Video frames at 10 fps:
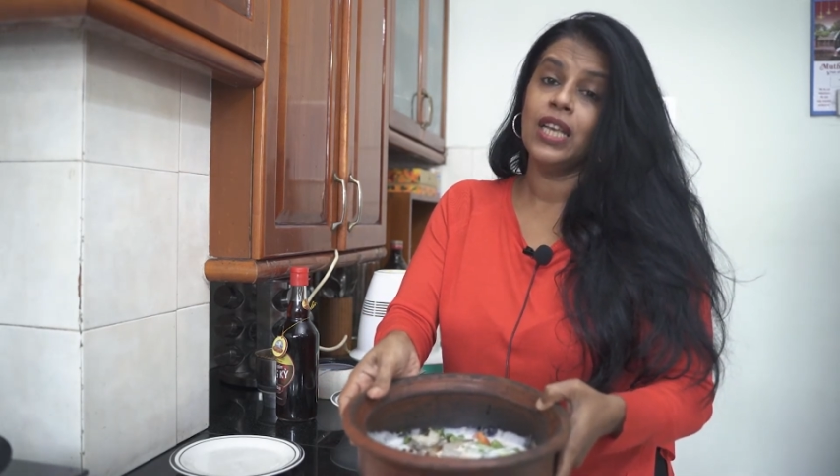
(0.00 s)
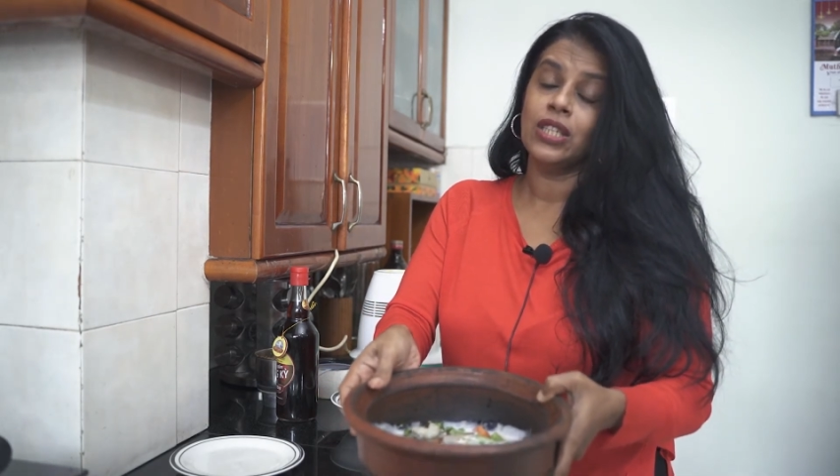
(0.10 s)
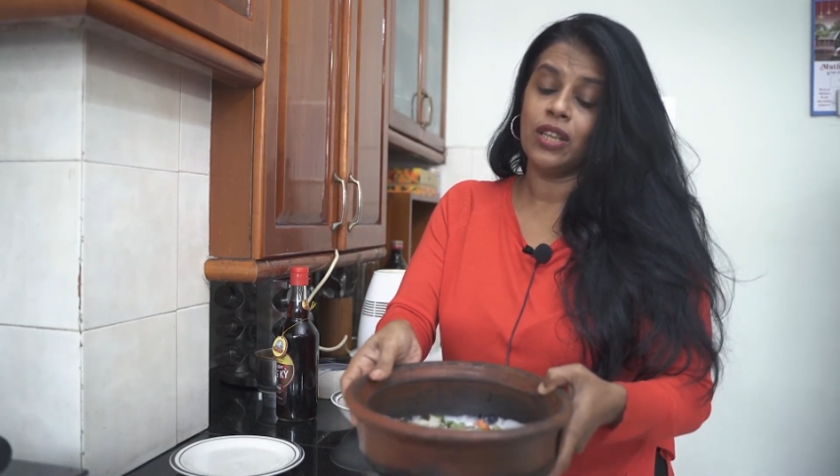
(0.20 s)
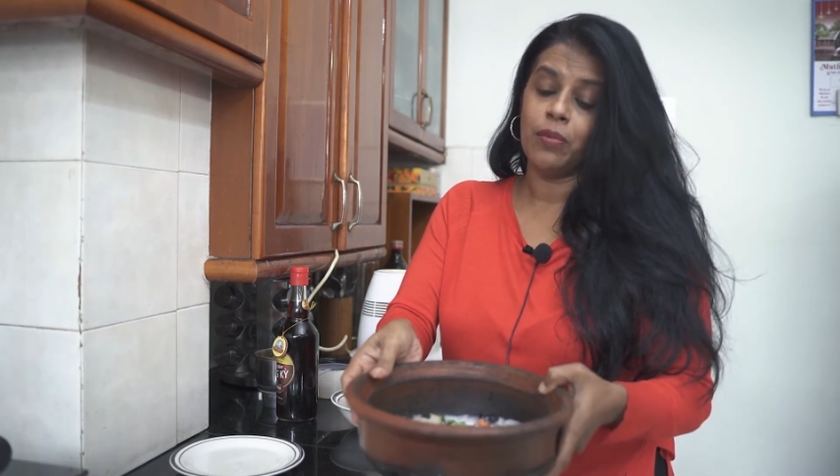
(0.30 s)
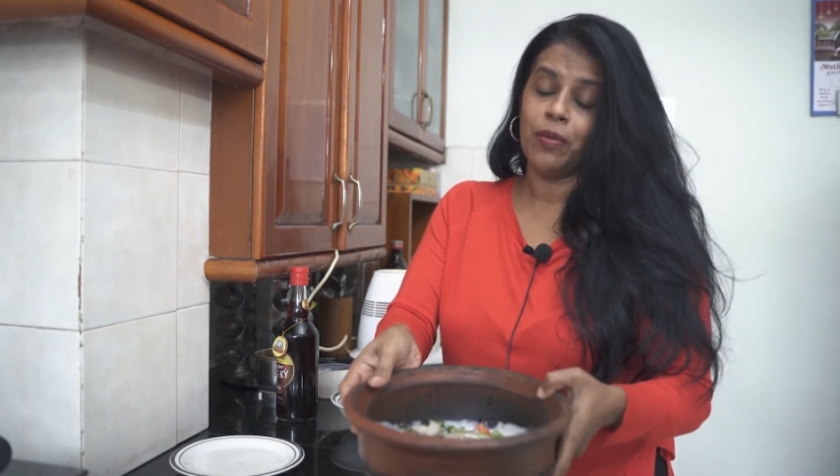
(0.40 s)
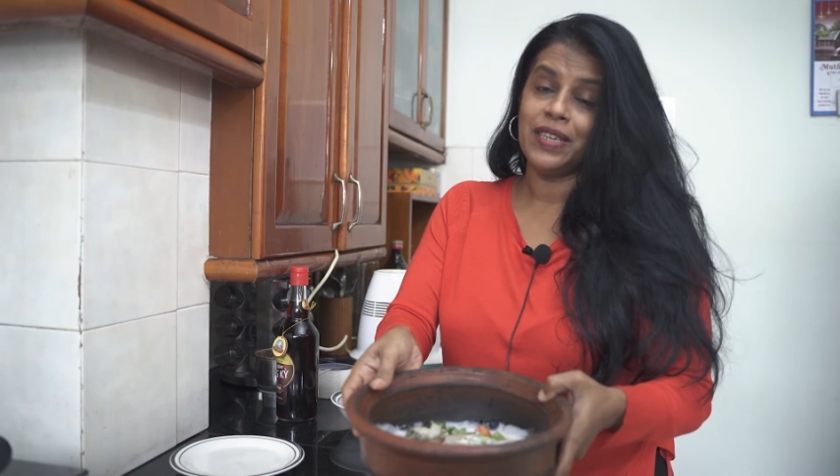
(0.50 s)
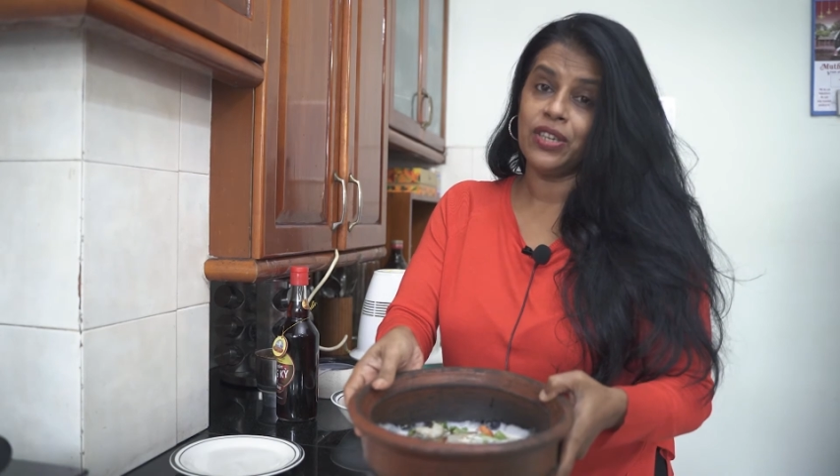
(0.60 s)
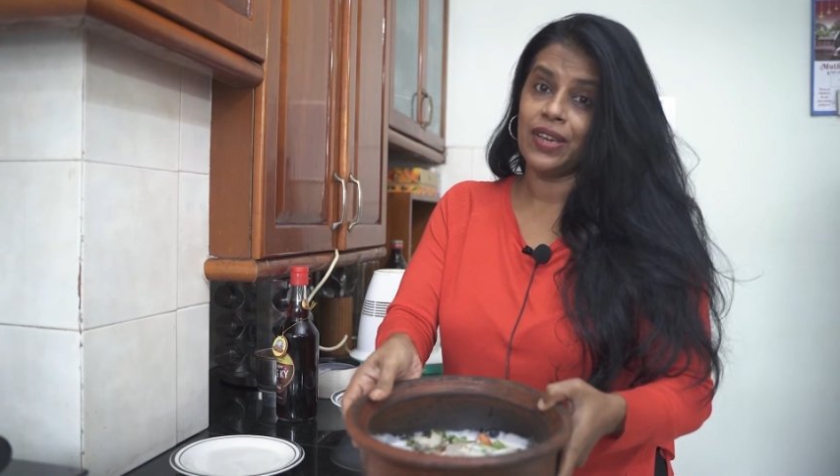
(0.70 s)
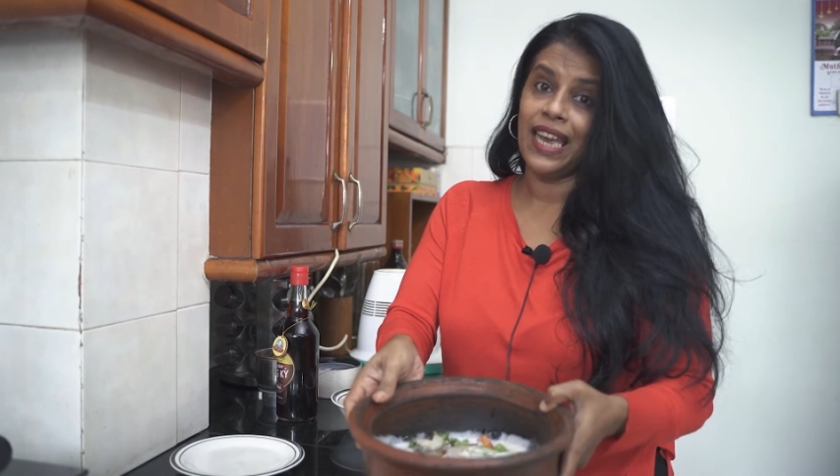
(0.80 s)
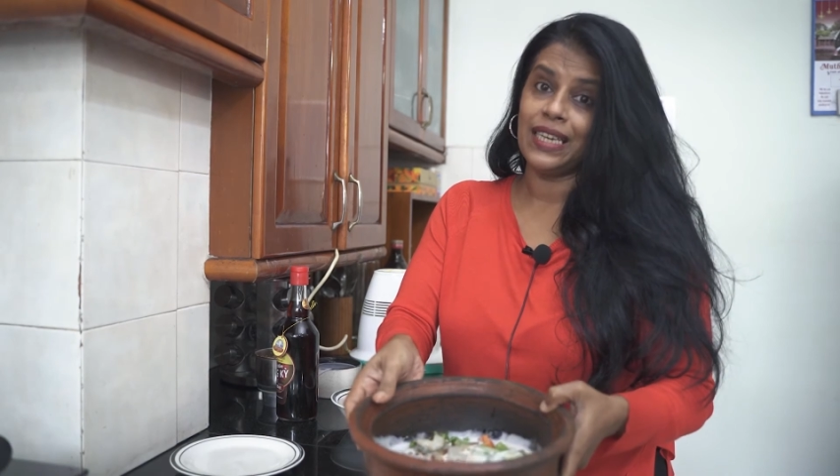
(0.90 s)
So the moment
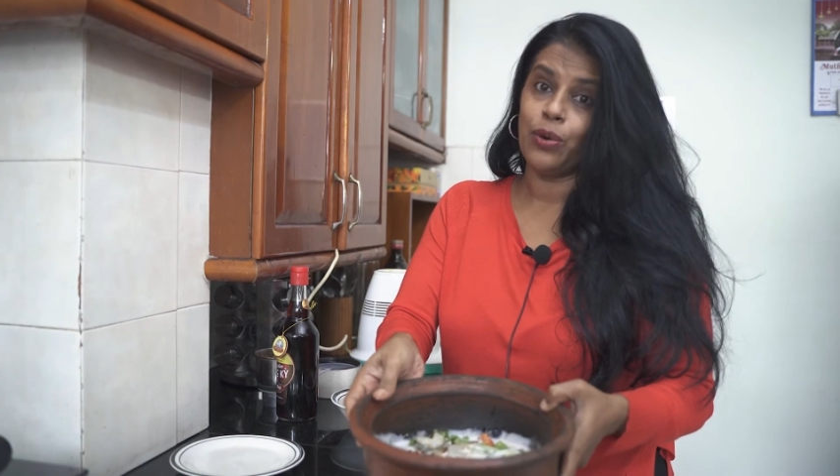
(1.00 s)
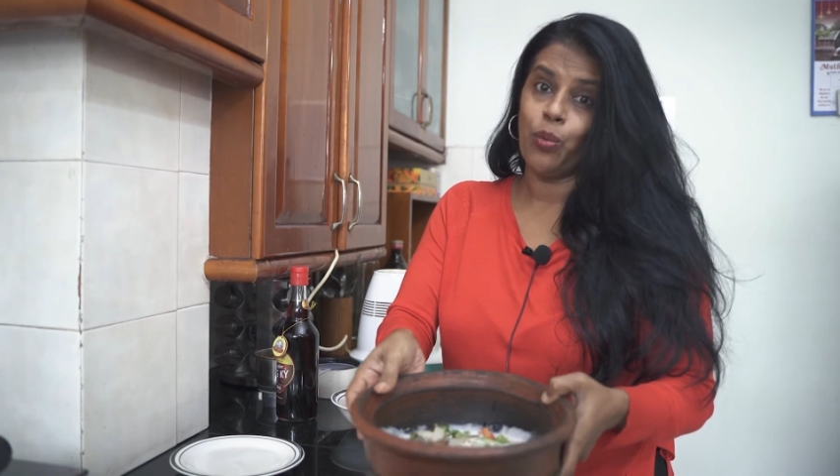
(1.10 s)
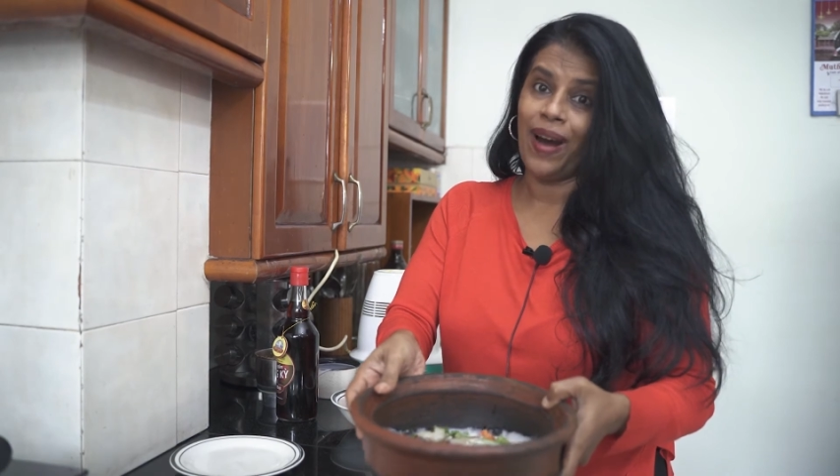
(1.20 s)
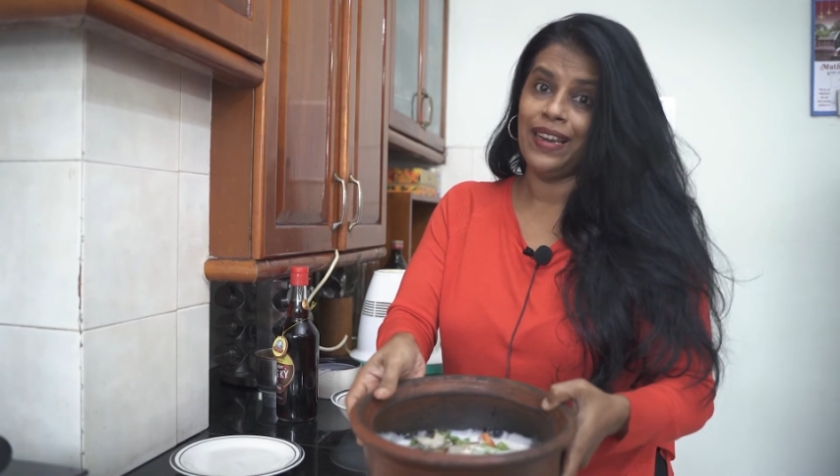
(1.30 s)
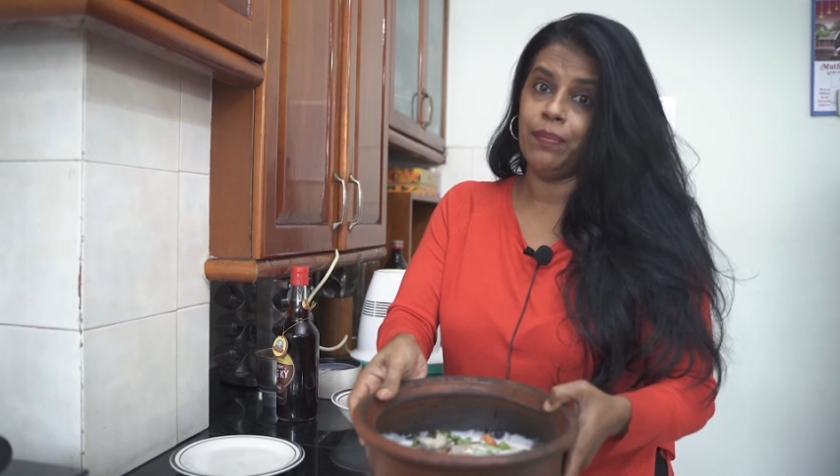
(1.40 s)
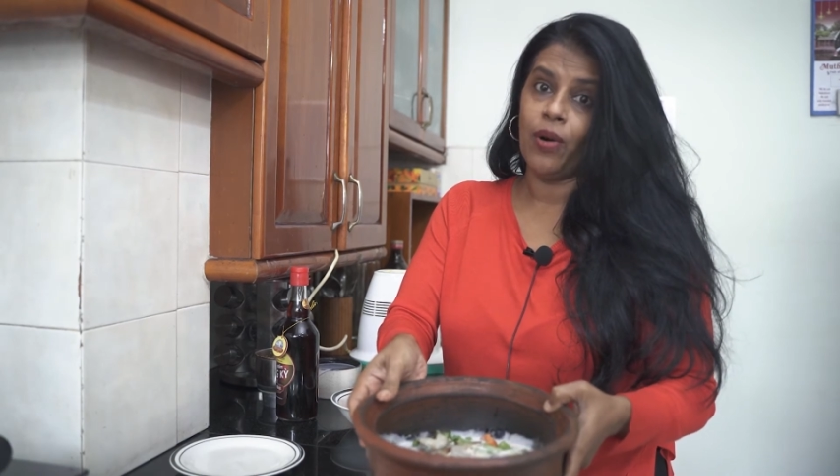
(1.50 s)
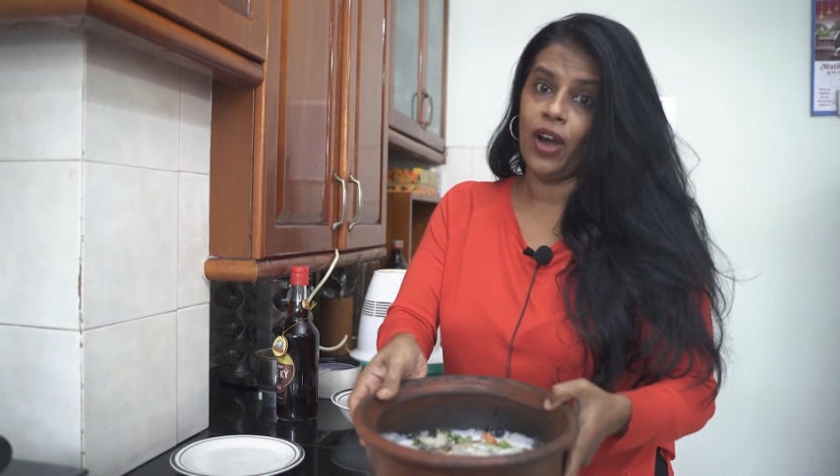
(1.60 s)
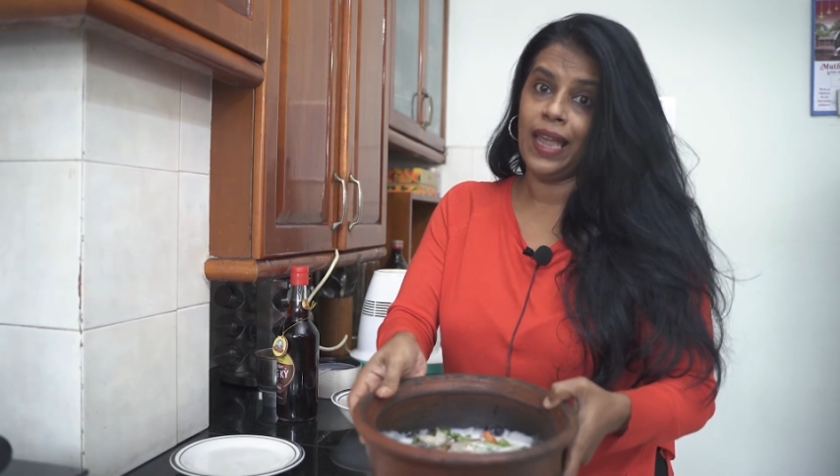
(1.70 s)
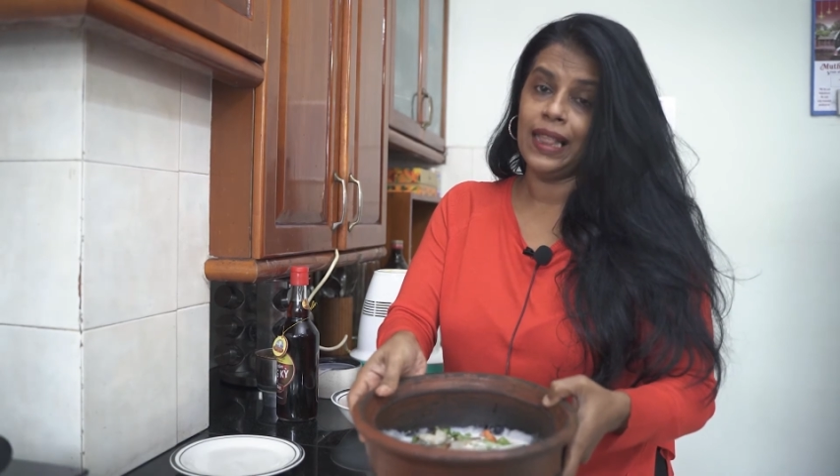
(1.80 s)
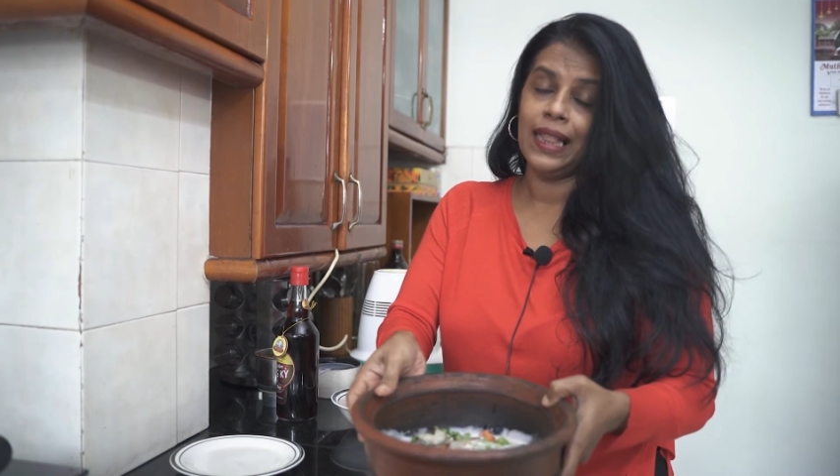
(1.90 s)
you get one
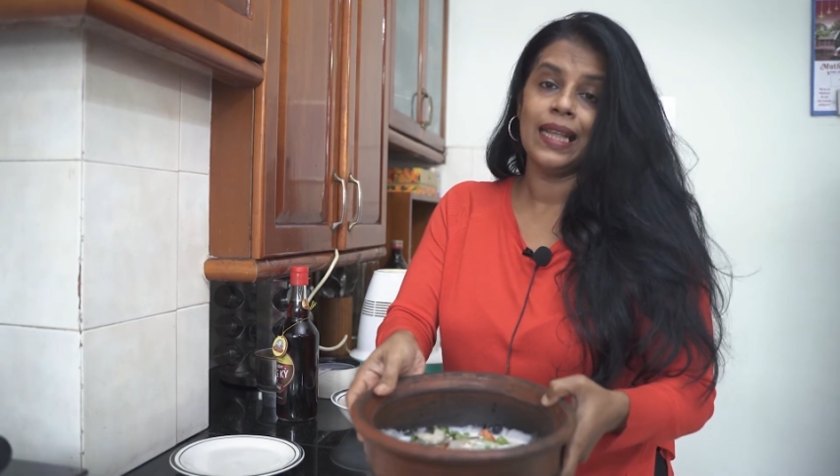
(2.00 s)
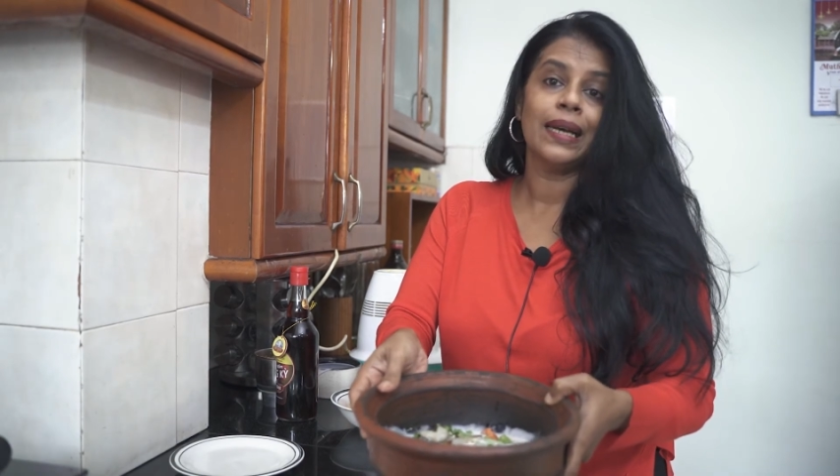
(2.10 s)
boil,